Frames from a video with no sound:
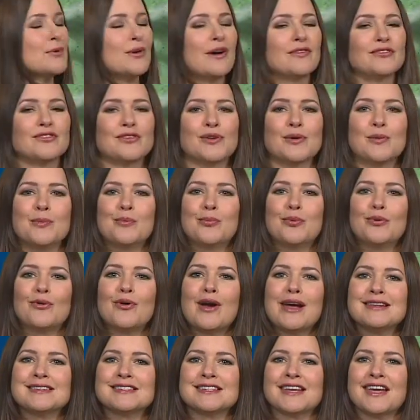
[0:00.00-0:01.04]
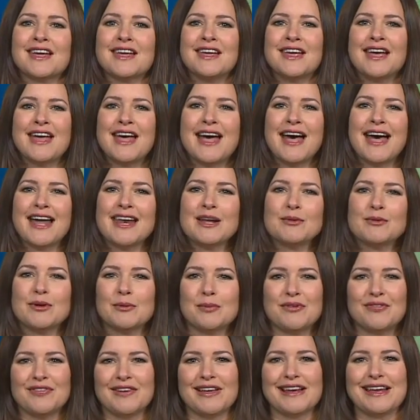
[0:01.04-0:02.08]
afternoon, brighter, and it will be
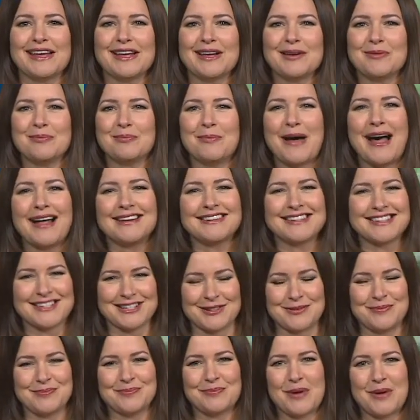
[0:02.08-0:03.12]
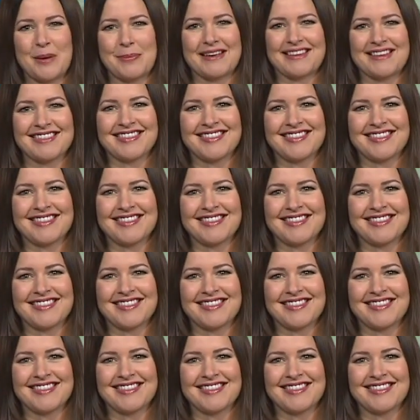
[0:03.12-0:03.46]
feeling milder too. Bye bye.